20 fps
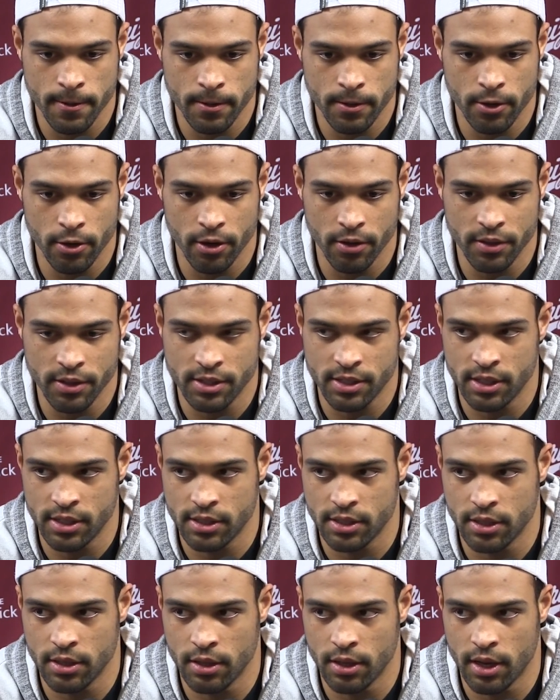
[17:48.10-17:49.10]
during the
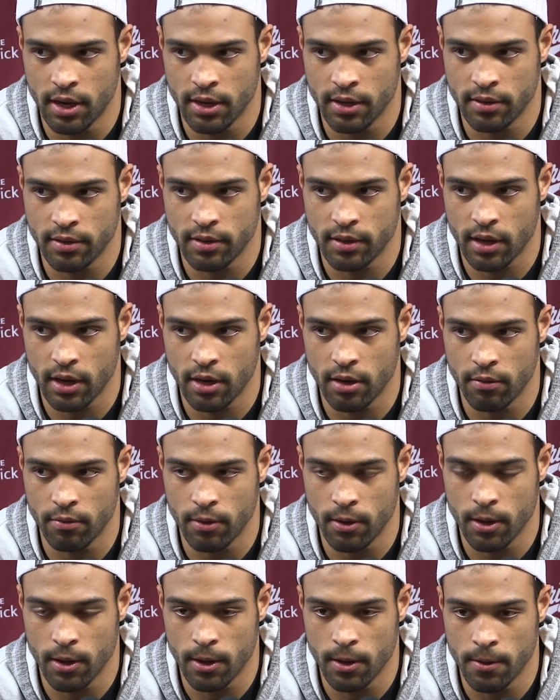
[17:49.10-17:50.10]
season that it's kind of
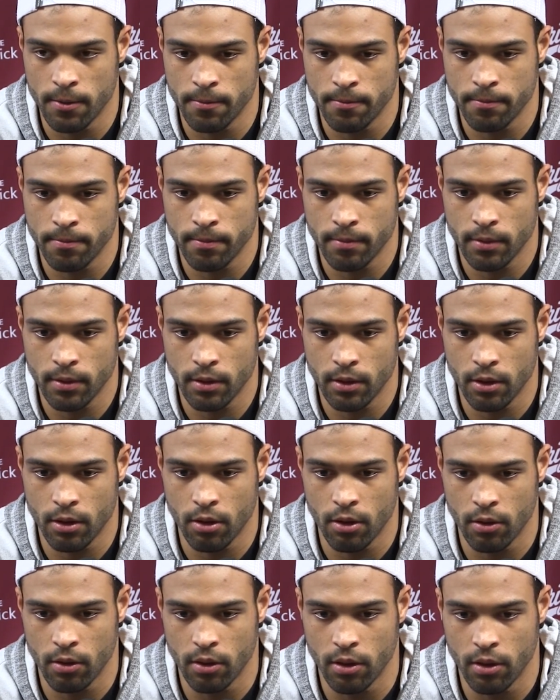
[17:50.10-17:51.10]

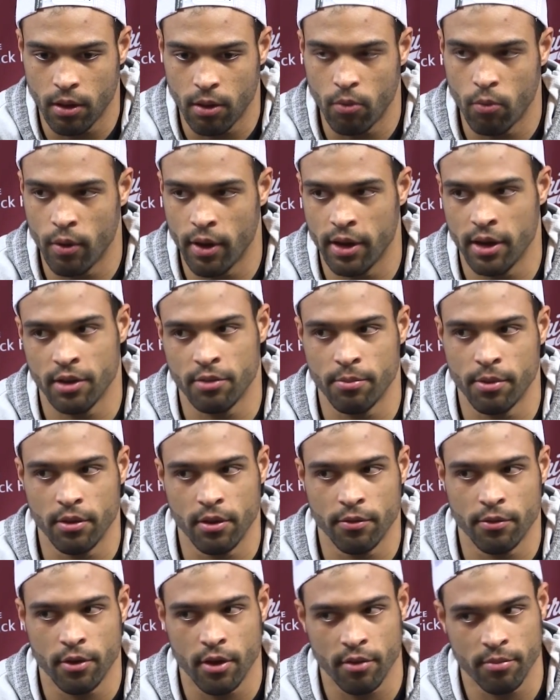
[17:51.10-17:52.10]
a weight has been
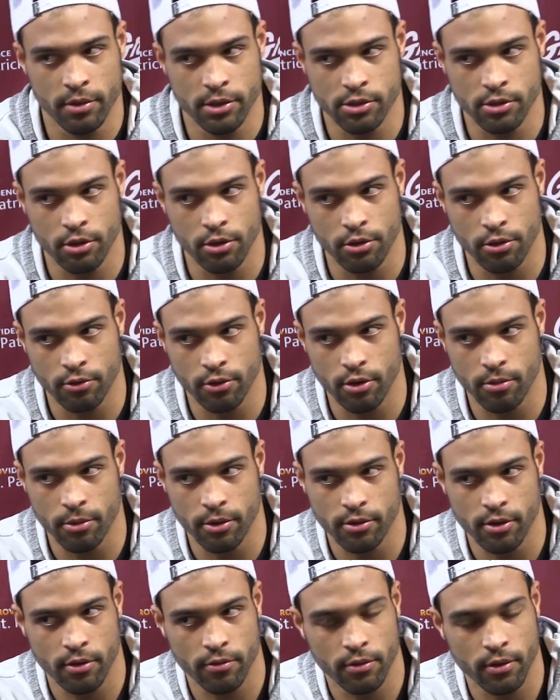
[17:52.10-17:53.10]
lifted off my shoulders
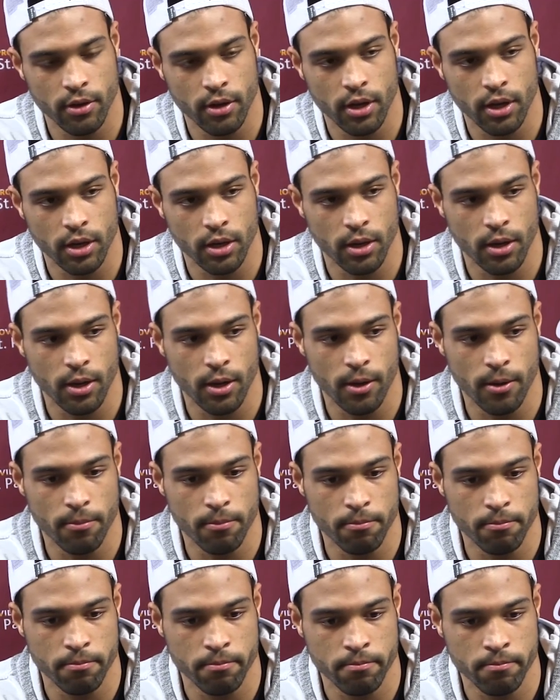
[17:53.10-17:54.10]
almost. I feel like
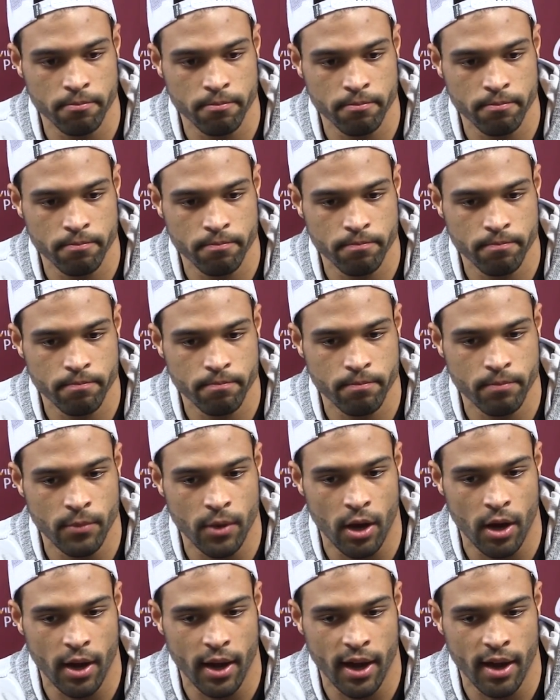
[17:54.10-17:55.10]

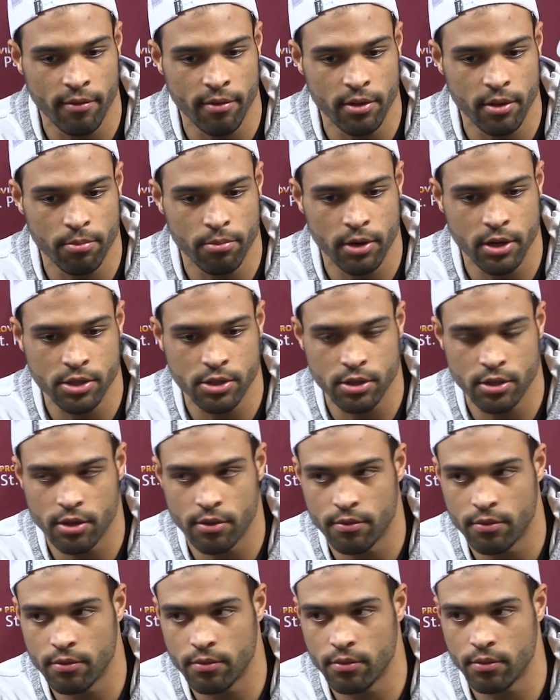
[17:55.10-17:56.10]
not having the pressure
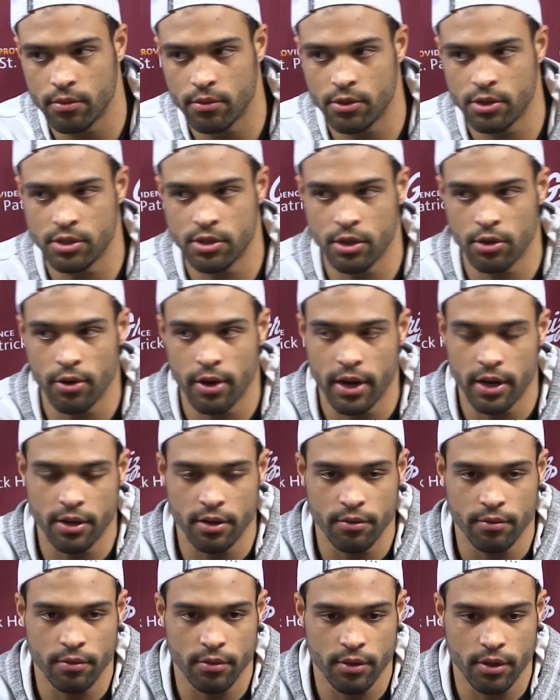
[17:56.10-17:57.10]
of just the grind
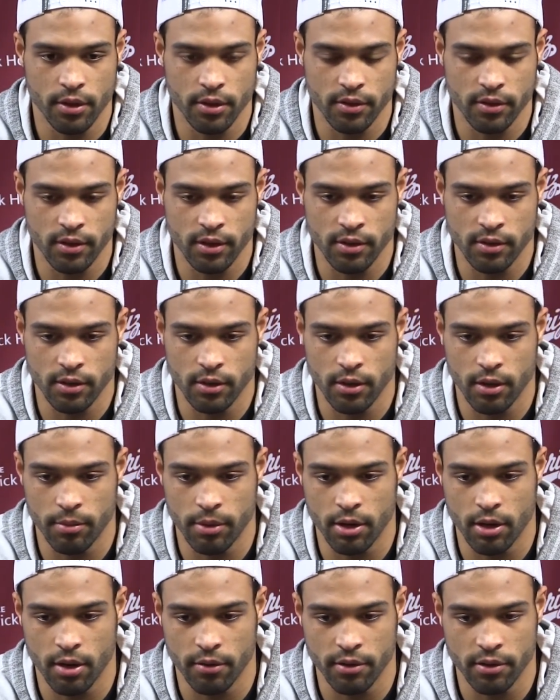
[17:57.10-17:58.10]
of the season. I
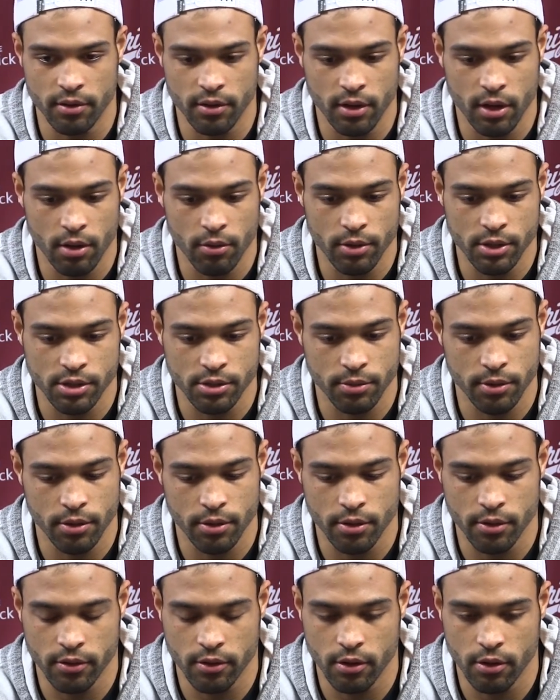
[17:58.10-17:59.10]
mean, obviously I wish we
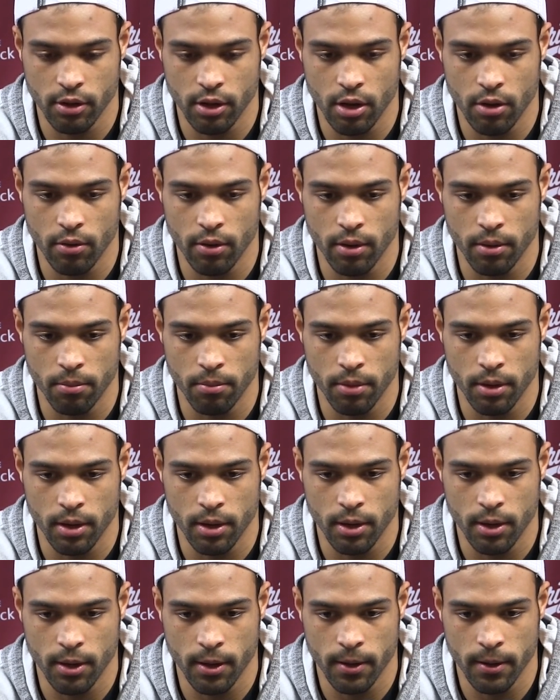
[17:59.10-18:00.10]
were still going,
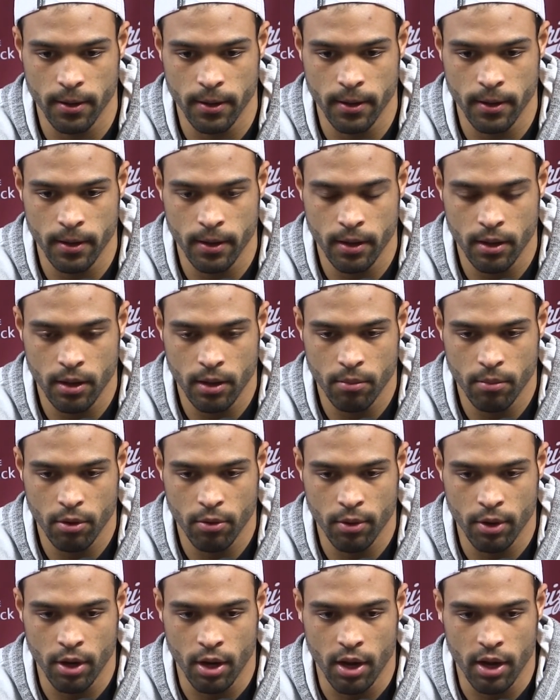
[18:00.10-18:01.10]
but
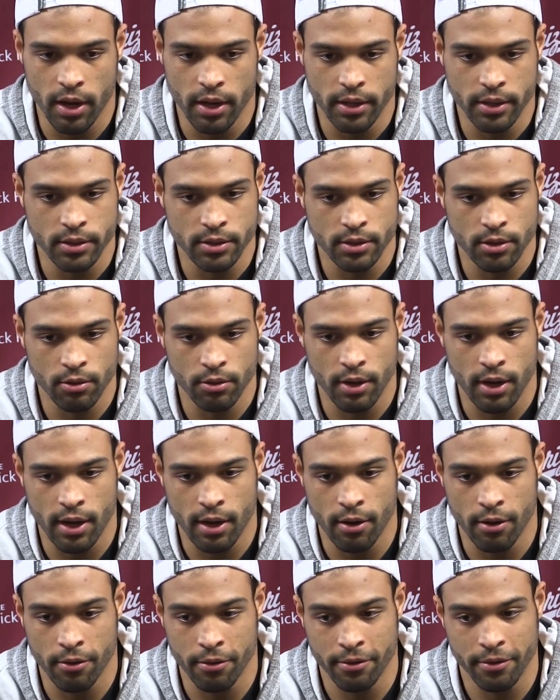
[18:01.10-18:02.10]
we're not, and so
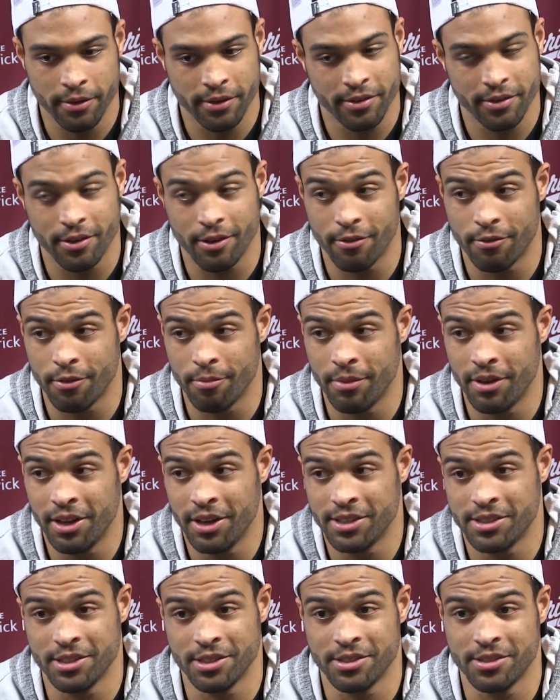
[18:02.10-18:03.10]
now it's, you know, for me
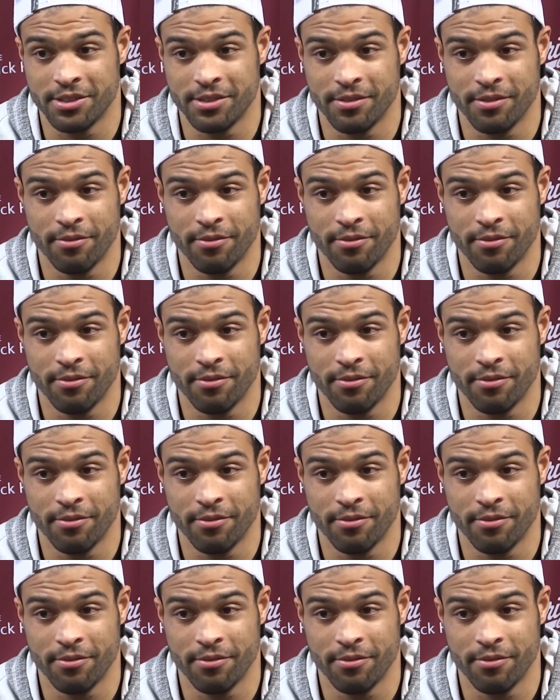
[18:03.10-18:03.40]
it's just